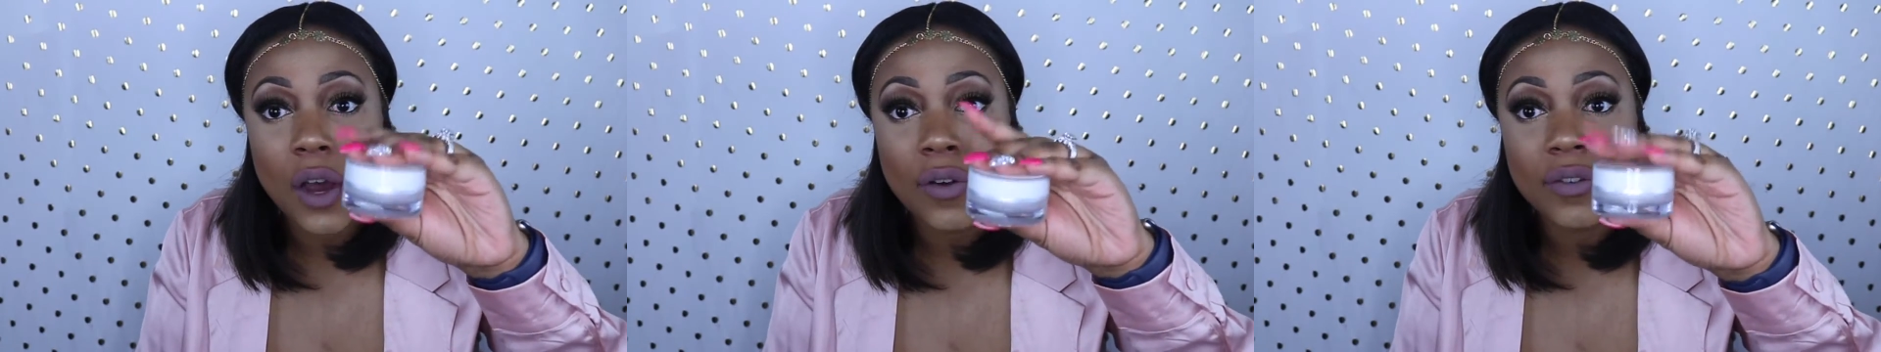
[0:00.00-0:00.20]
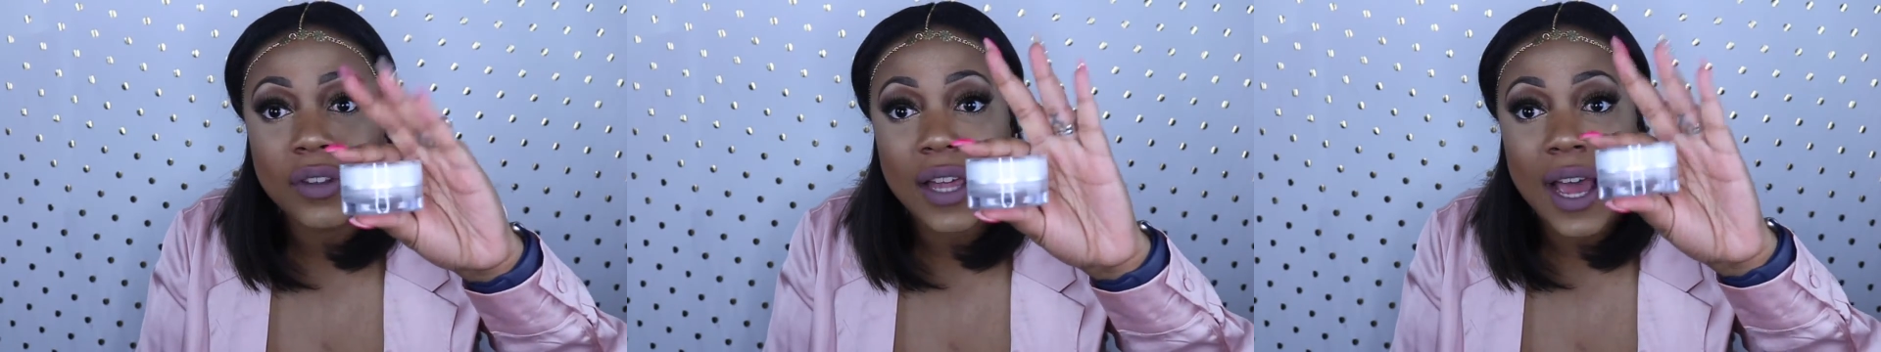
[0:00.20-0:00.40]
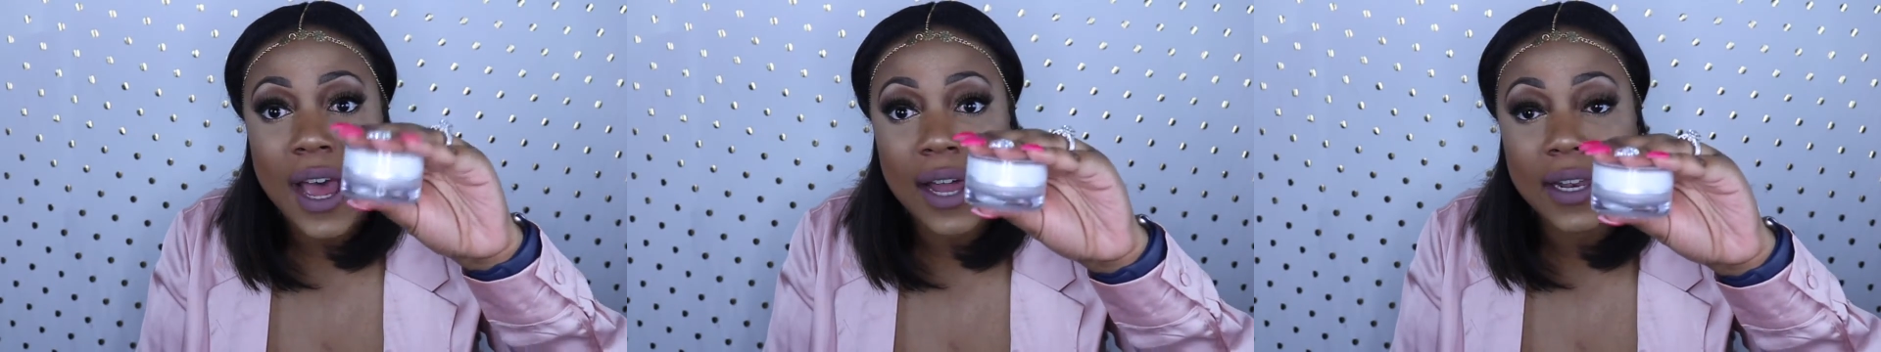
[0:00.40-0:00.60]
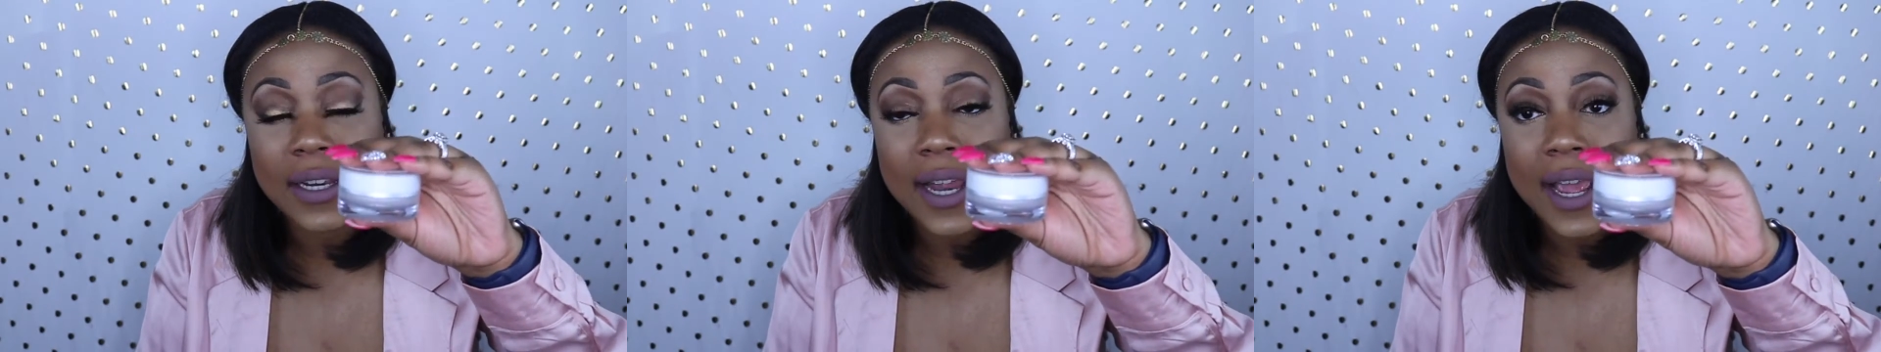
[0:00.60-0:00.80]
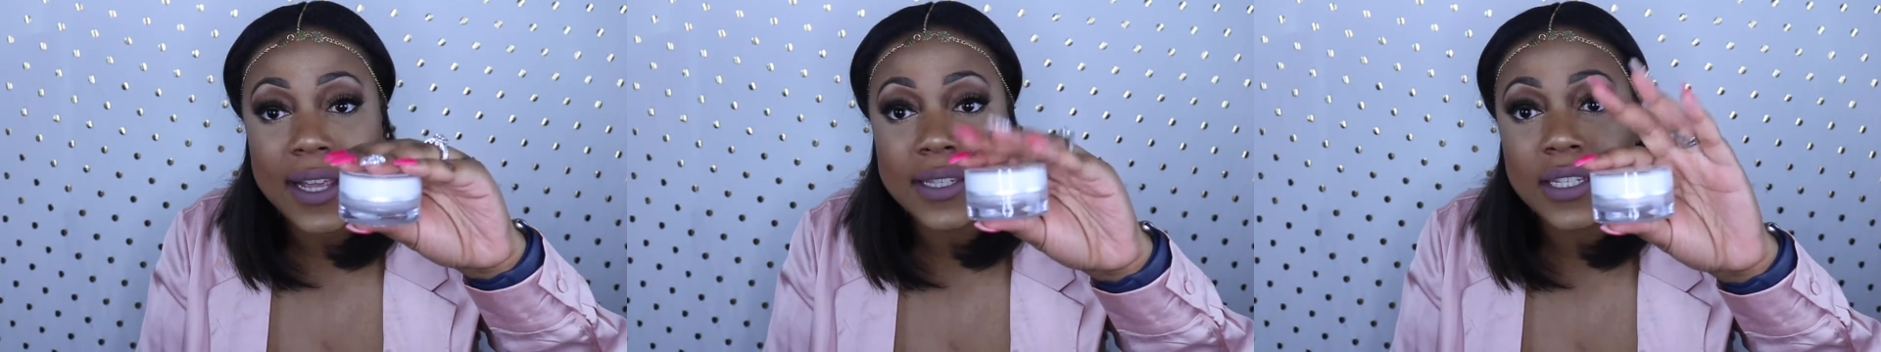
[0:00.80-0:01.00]
over the
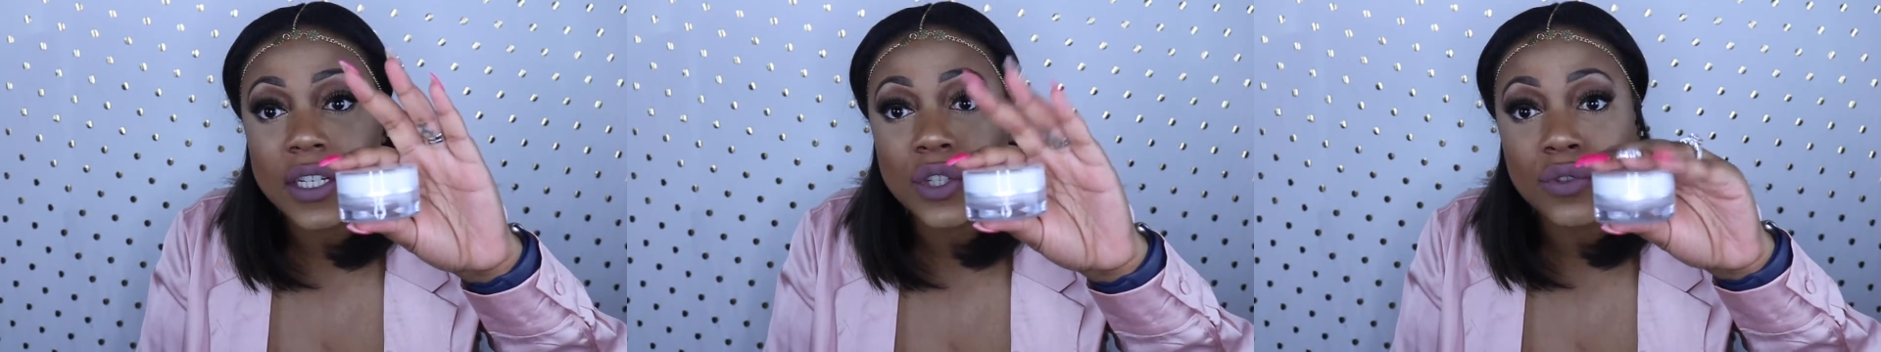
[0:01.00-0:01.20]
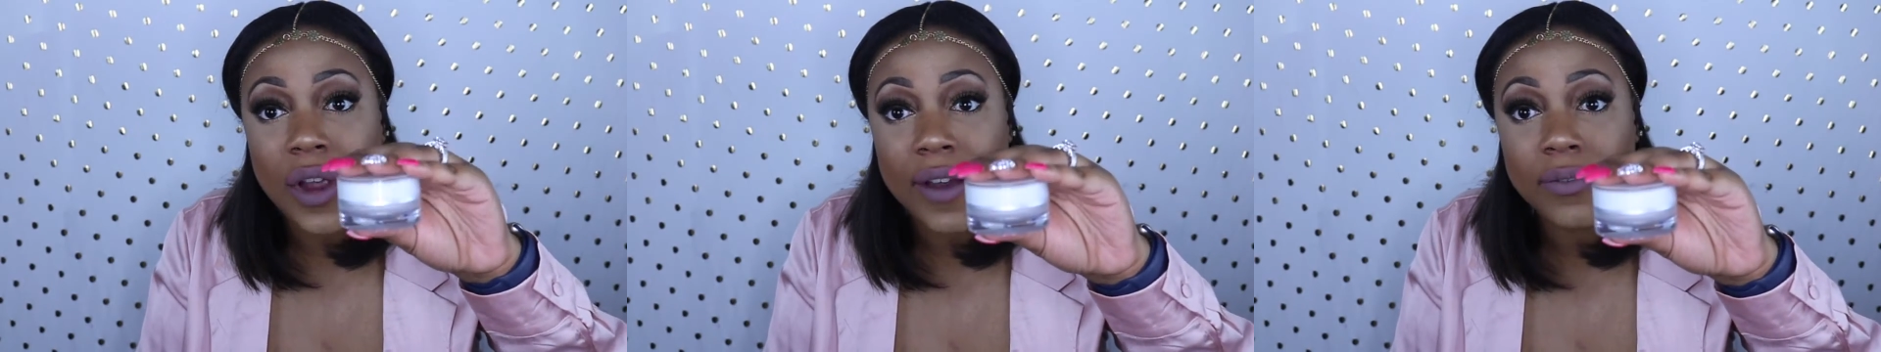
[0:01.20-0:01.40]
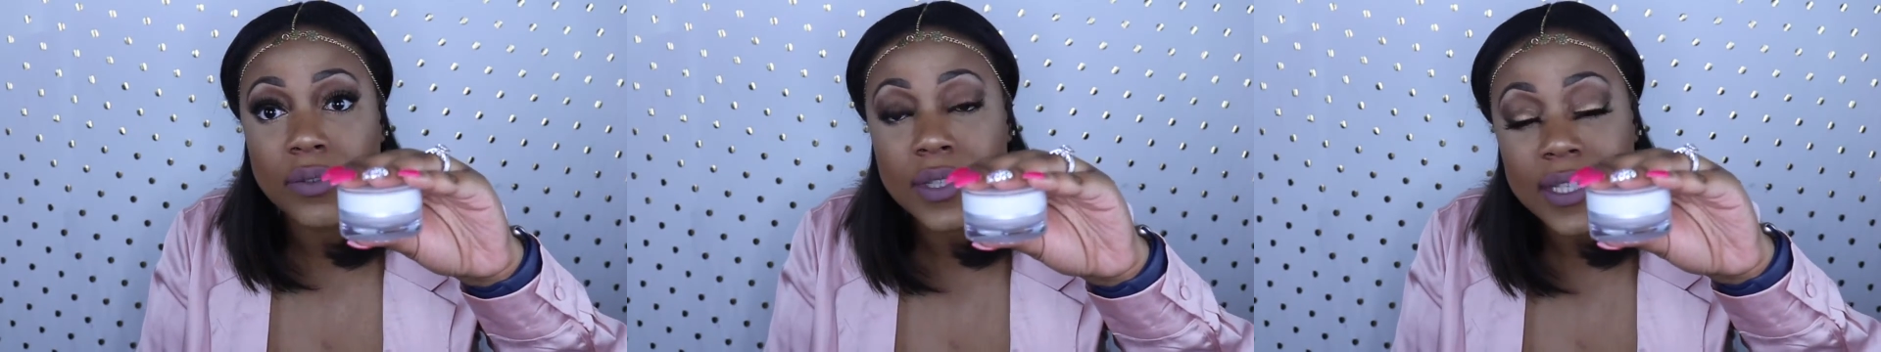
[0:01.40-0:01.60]
holidays in a travel